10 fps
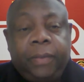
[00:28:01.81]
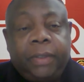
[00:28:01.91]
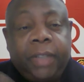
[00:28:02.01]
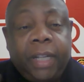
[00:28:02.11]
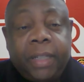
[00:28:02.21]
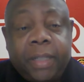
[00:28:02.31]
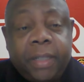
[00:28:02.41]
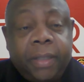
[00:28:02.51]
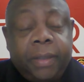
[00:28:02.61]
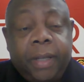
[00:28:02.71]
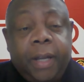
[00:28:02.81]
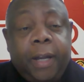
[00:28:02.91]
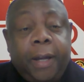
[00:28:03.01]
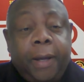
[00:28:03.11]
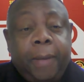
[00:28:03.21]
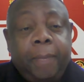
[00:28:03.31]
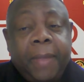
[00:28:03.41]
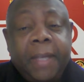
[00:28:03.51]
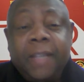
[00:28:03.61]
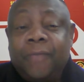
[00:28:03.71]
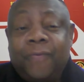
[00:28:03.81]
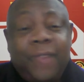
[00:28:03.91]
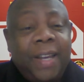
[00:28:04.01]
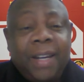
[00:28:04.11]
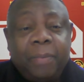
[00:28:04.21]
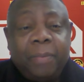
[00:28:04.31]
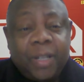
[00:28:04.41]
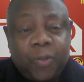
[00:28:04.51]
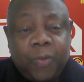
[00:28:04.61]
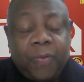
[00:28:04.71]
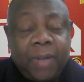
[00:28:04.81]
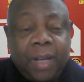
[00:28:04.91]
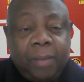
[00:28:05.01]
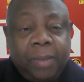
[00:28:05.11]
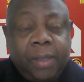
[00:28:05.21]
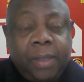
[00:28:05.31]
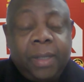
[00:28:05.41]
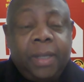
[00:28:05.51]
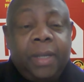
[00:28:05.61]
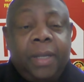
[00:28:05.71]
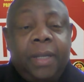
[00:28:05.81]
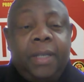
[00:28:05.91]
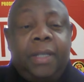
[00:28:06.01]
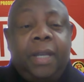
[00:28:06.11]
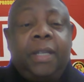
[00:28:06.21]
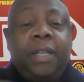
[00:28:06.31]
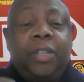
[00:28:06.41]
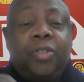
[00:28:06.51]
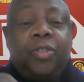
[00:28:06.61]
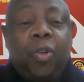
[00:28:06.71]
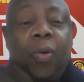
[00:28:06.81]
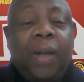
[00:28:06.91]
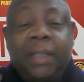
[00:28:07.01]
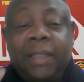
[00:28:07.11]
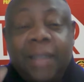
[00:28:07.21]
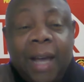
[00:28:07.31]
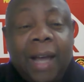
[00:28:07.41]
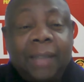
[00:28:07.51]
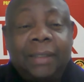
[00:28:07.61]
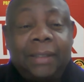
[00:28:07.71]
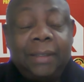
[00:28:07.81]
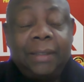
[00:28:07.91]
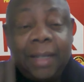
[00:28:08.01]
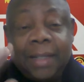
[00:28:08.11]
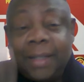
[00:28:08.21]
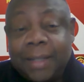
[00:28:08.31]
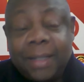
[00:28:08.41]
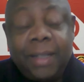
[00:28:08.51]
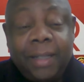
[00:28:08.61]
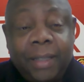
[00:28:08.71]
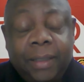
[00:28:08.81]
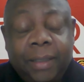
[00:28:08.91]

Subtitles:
said he's very impressed with Nabi. He said he saw what he does at the training.